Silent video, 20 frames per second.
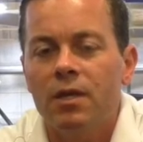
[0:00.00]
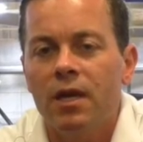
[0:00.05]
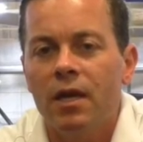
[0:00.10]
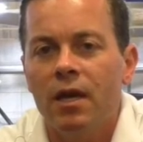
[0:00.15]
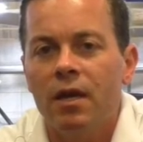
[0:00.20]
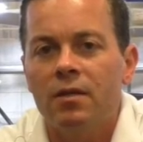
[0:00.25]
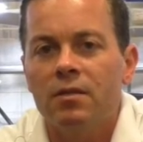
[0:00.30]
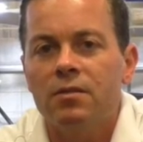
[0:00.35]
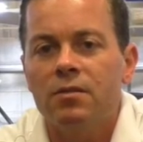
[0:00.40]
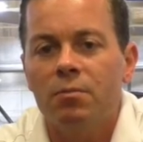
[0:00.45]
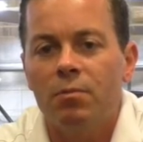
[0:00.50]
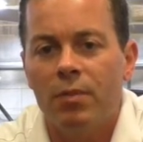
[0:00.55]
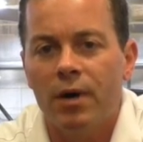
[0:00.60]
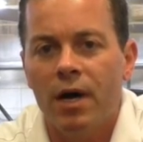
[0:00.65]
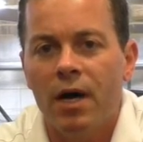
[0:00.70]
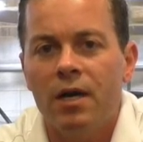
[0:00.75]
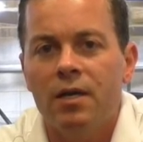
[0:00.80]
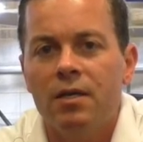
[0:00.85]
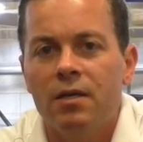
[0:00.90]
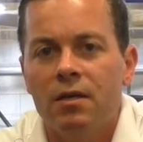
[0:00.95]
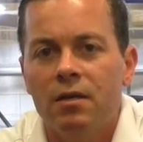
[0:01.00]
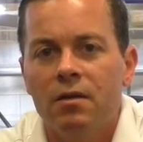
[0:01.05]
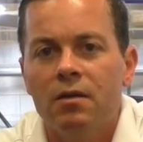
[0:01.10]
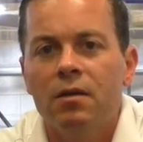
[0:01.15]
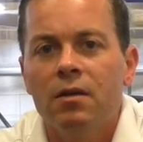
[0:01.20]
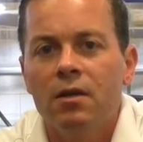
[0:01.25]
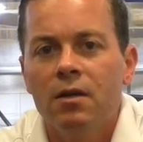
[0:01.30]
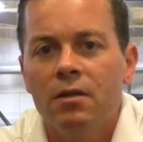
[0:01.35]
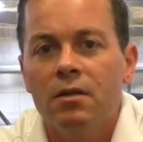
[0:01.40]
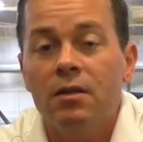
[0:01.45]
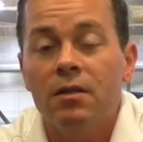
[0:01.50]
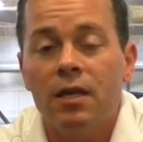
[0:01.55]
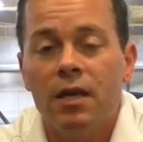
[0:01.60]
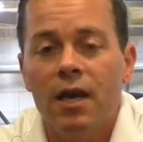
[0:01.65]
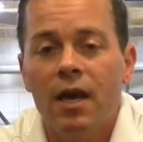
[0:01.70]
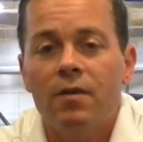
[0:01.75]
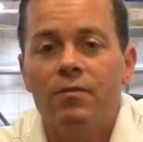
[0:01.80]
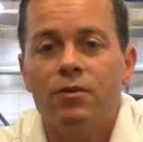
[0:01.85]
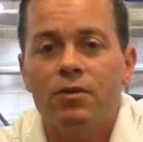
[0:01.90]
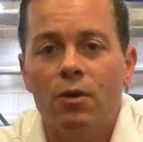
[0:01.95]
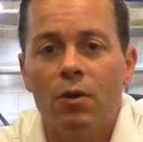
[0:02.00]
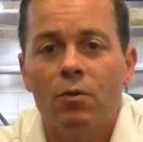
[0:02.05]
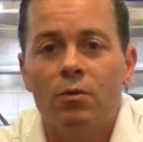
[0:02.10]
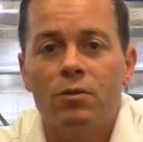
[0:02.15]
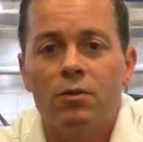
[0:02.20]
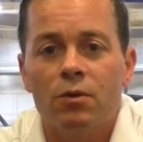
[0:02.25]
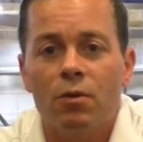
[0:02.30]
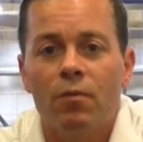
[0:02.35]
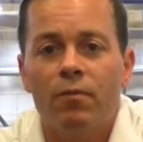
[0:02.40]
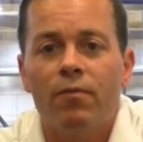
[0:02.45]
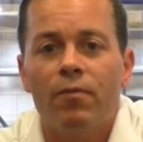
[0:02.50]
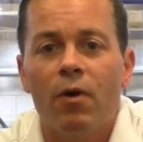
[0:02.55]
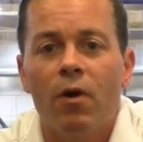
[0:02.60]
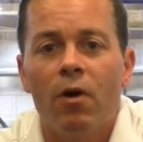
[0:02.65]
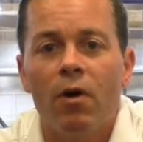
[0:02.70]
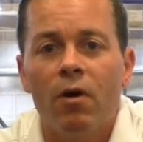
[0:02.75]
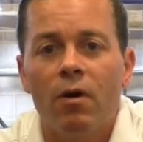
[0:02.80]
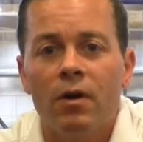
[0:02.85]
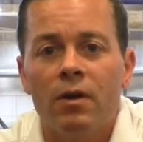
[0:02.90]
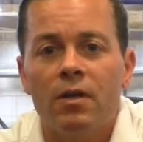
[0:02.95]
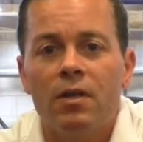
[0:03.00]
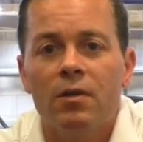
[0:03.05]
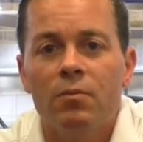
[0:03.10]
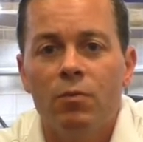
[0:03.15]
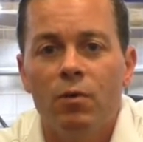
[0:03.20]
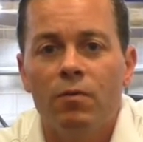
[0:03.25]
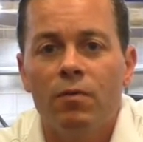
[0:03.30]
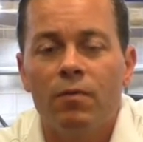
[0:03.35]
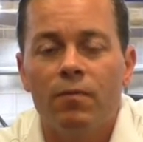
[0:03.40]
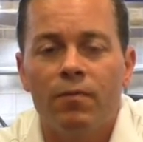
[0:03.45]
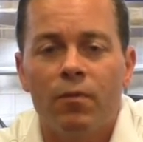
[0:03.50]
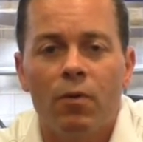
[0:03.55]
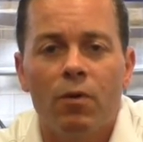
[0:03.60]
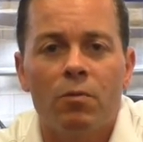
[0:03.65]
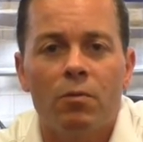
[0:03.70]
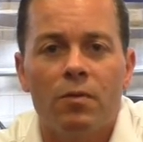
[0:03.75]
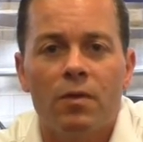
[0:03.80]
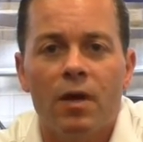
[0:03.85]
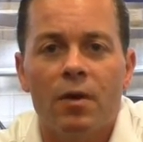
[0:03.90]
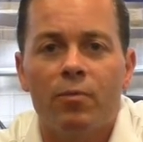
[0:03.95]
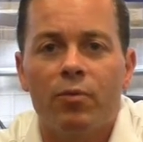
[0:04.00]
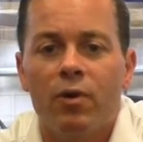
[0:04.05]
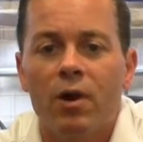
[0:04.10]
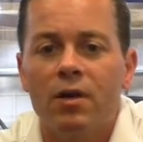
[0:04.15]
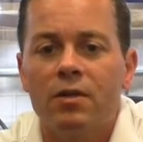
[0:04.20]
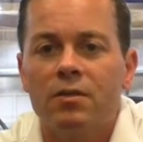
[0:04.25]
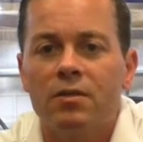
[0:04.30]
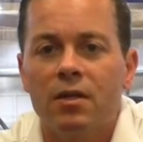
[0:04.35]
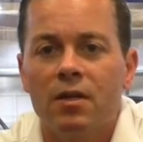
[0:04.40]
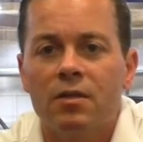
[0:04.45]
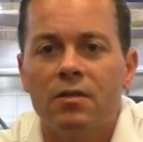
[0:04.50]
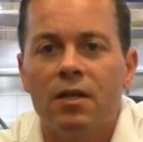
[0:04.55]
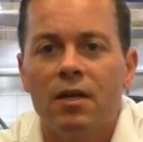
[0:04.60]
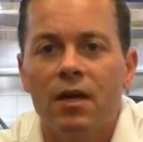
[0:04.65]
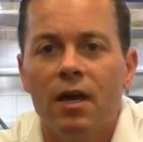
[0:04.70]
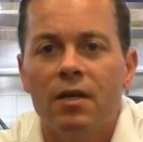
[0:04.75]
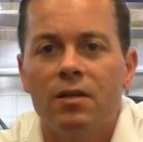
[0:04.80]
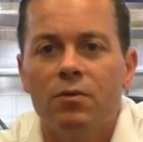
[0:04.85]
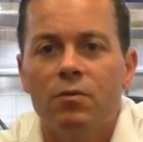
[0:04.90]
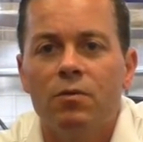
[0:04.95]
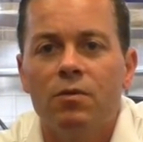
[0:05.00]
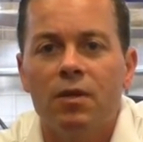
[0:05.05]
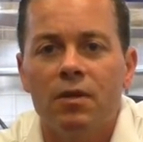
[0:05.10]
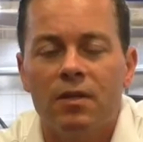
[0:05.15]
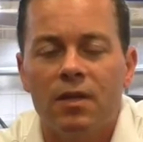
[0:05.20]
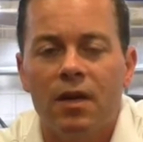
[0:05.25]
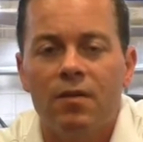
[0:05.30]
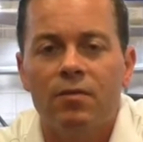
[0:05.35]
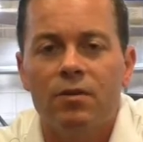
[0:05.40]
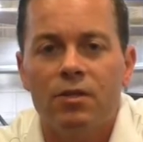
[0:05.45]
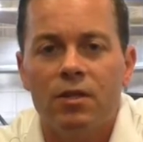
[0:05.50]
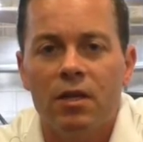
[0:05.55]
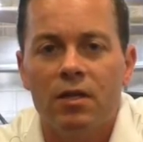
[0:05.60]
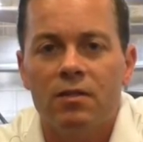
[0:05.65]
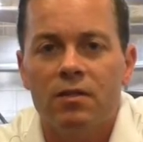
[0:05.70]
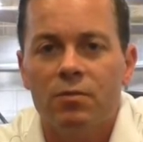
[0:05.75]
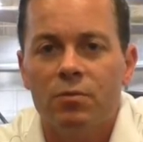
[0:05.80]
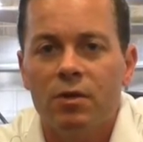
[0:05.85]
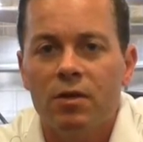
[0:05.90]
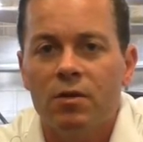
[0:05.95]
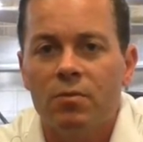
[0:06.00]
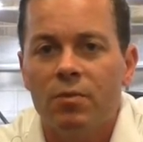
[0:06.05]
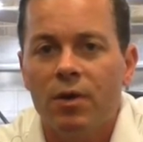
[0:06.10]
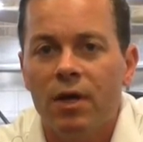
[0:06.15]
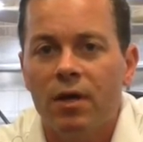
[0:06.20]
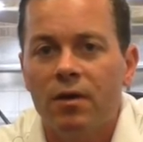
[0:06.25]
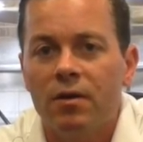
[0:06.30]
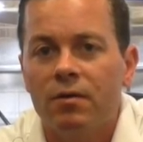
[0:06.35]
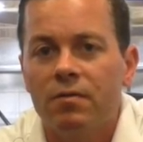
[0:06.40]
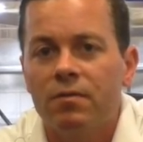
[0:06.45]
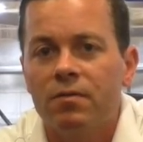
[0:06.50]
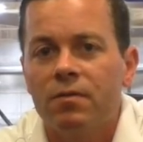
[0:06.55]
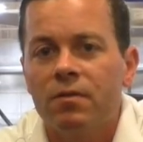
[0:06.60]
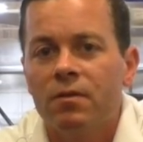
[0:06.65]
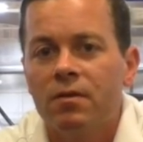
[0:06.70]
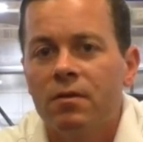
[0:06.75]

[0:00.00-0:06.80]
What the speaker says: and some buy-in that they have shown so far and keep moving forward with that process, I do think they have a chance to be competitive.